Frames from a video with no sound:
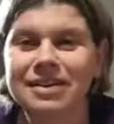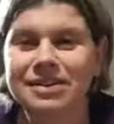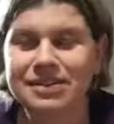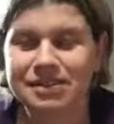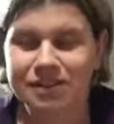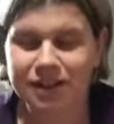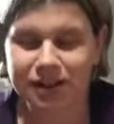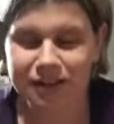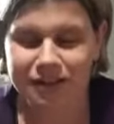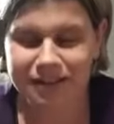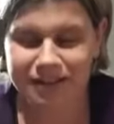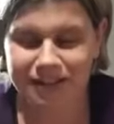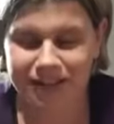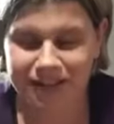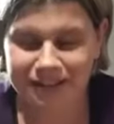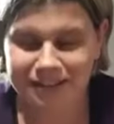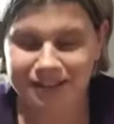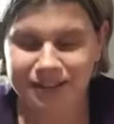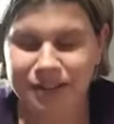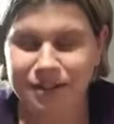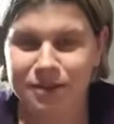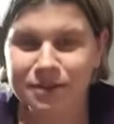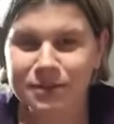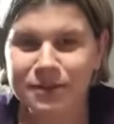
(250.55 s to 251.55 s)
So yeah,
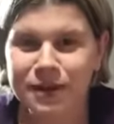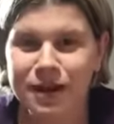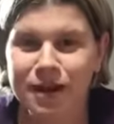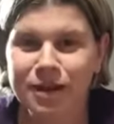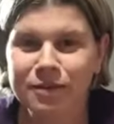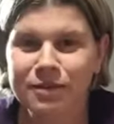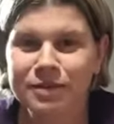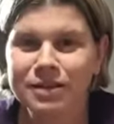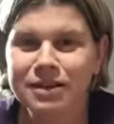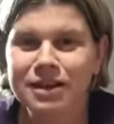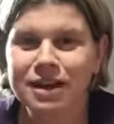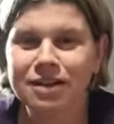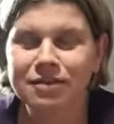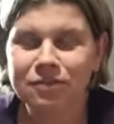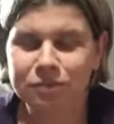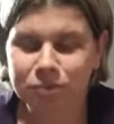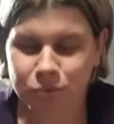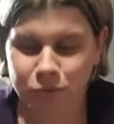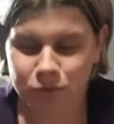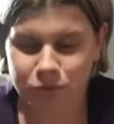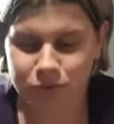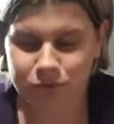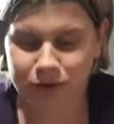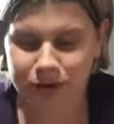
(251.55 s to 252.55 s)
so when you have a
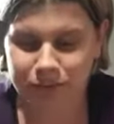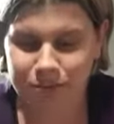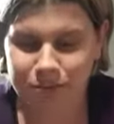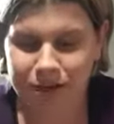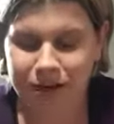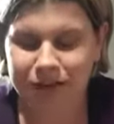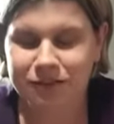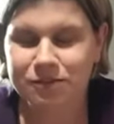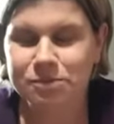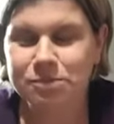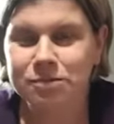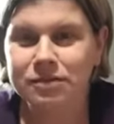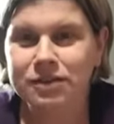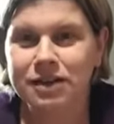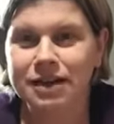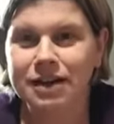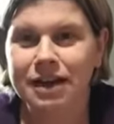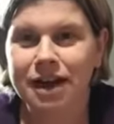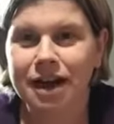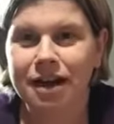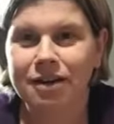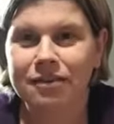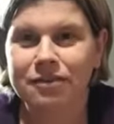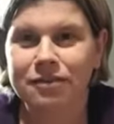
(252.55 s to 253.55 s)
wool wrap, you have to be really
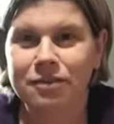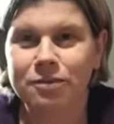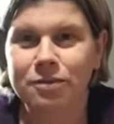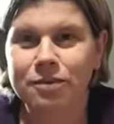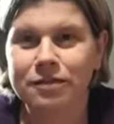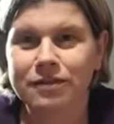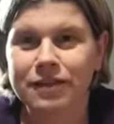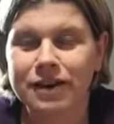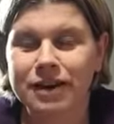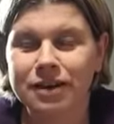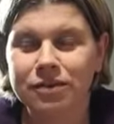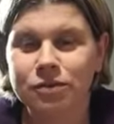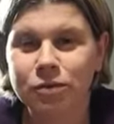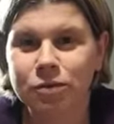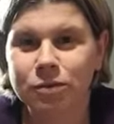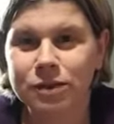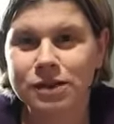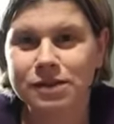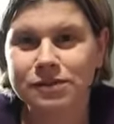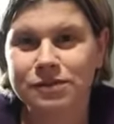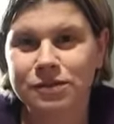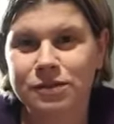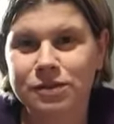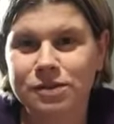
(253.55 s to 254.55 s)
careful with it and
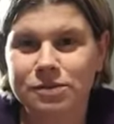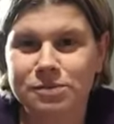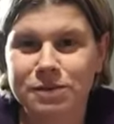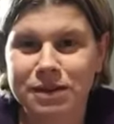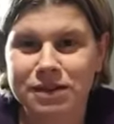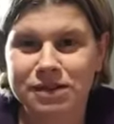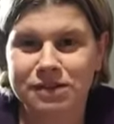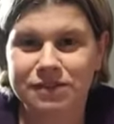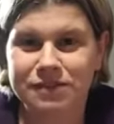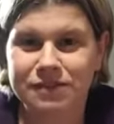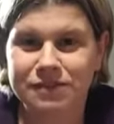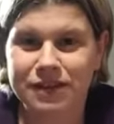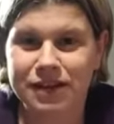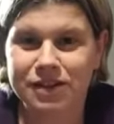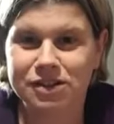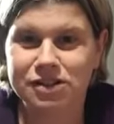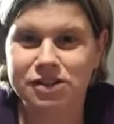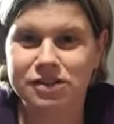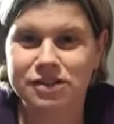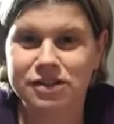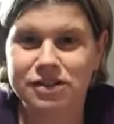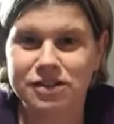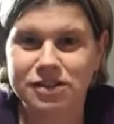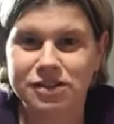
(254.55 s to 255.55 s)
always follow the
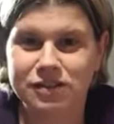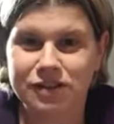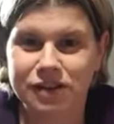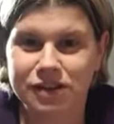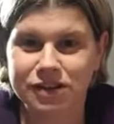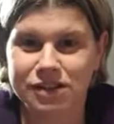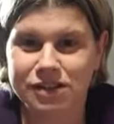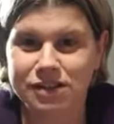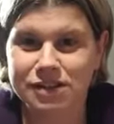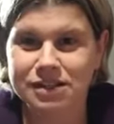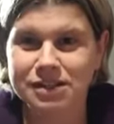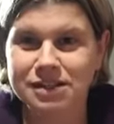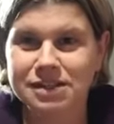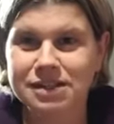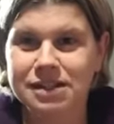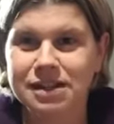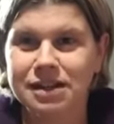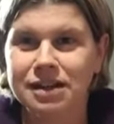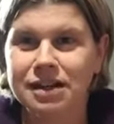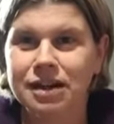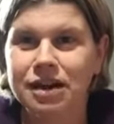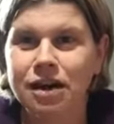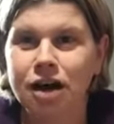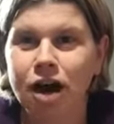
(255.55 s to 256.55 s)
manufacturer's instructions.
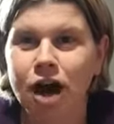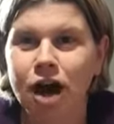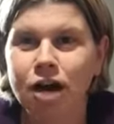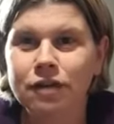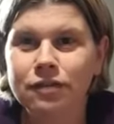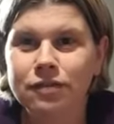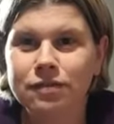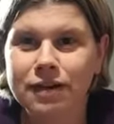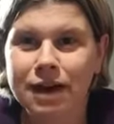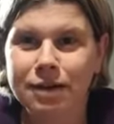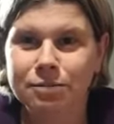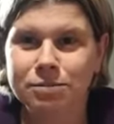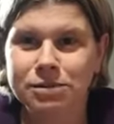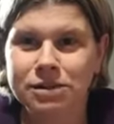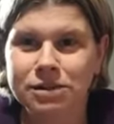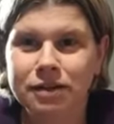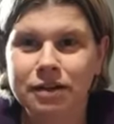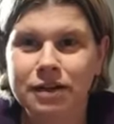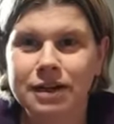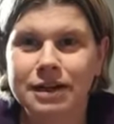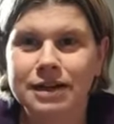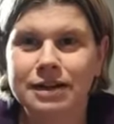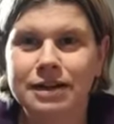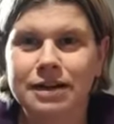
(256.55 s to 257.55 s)
Other wraps
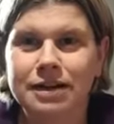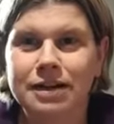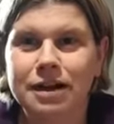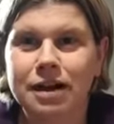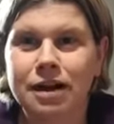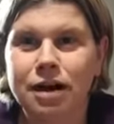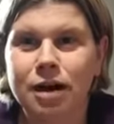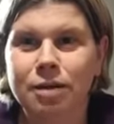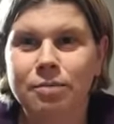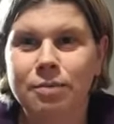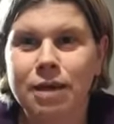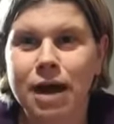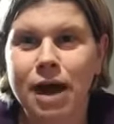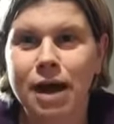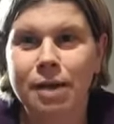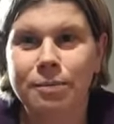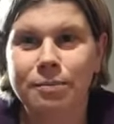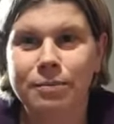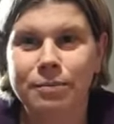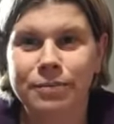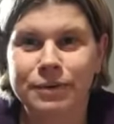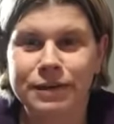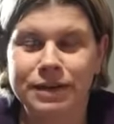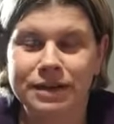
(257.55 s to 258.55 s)
like
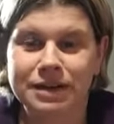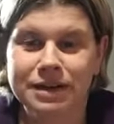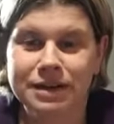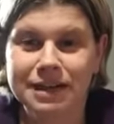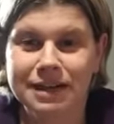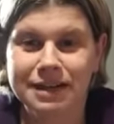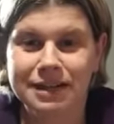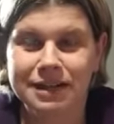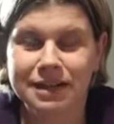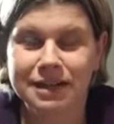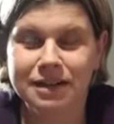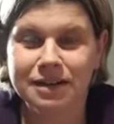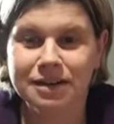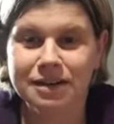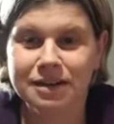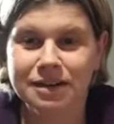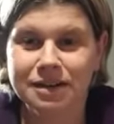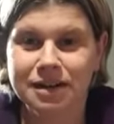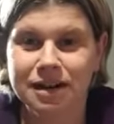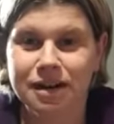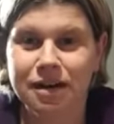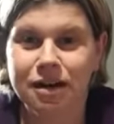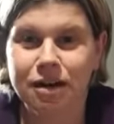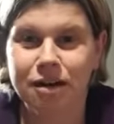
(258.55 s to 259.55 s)
hemp and linen
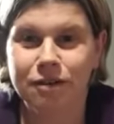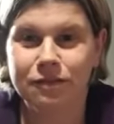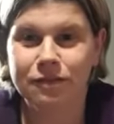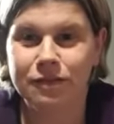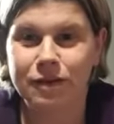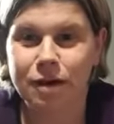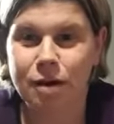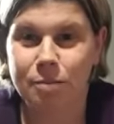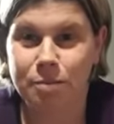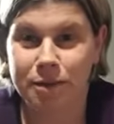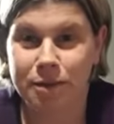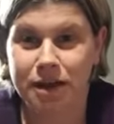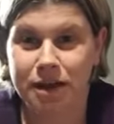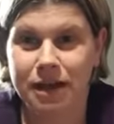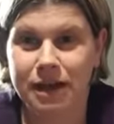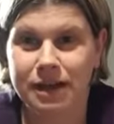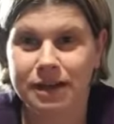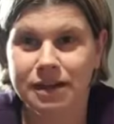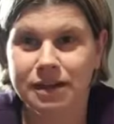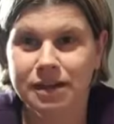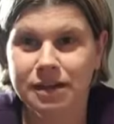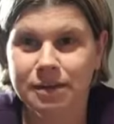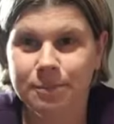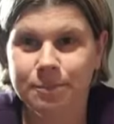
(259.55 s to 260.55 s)
love a bit of
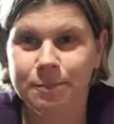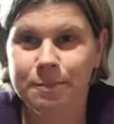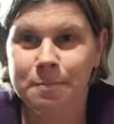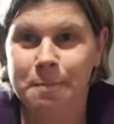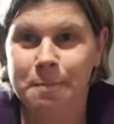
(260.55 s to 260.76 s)
heat.